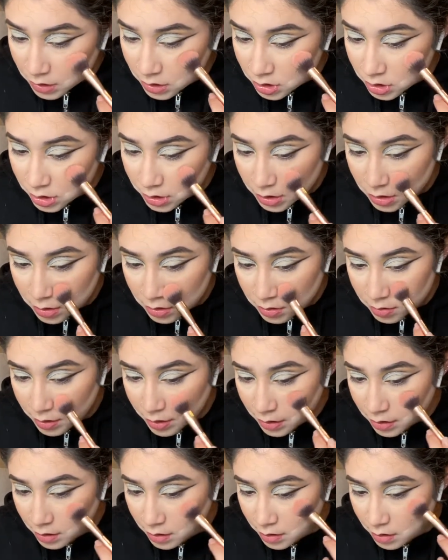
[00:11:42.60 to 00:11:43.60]
and just
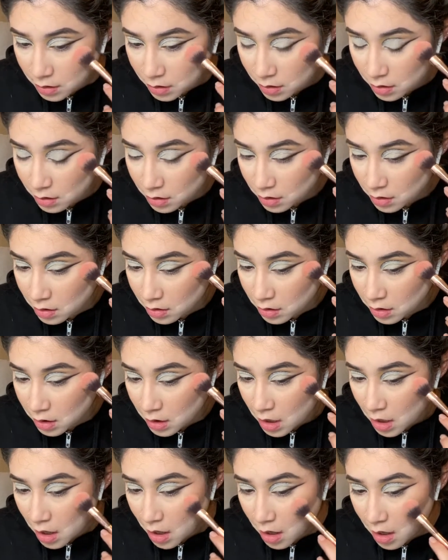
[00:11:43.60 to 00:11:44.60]
putting it on top of my
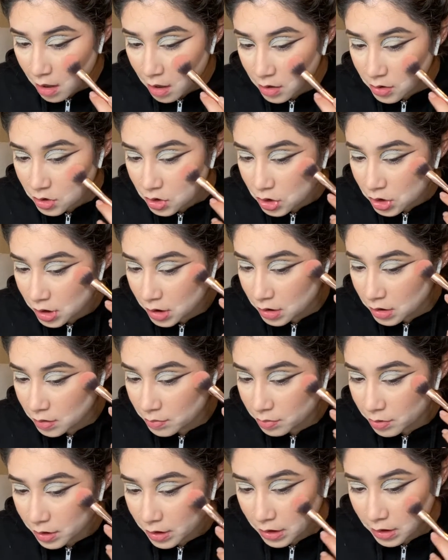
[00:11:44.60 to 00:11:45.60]
cheeks, tapping
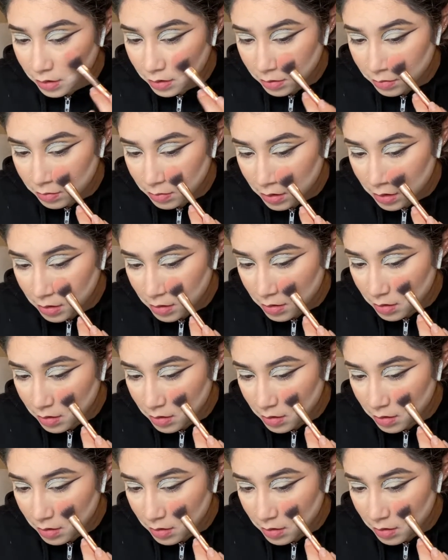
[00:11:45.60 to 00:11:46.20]
motions,